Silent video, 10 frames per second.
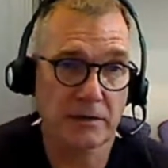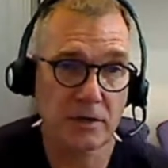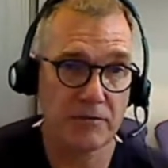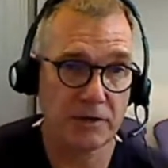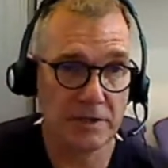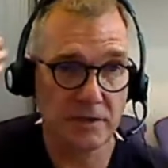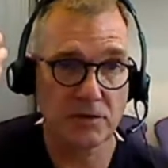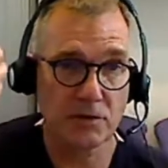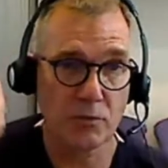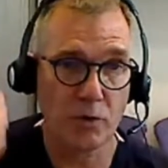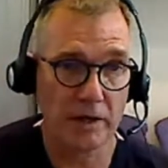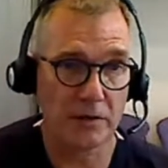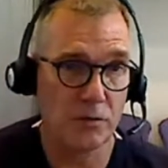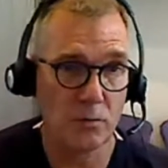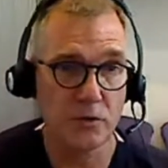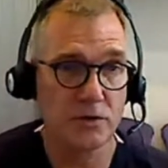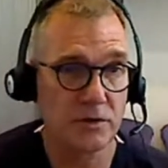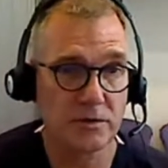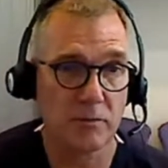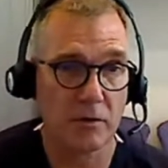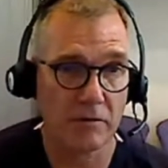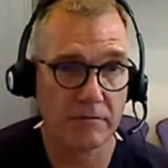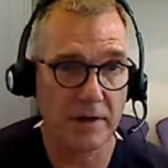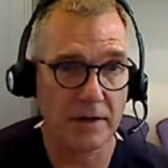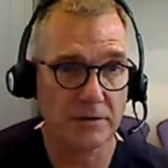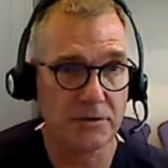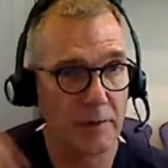So if it gets into the brain and your immune system can't fight it,